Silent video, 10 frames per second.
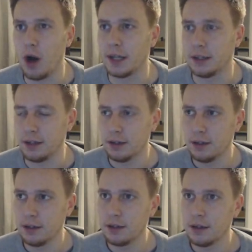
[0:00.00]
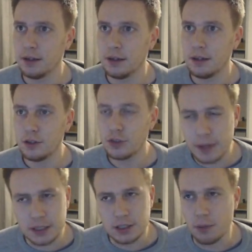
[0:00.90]
it wide.
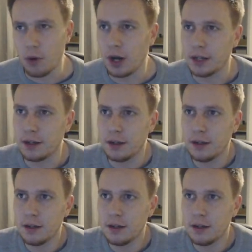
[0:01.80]
Smashed it wide.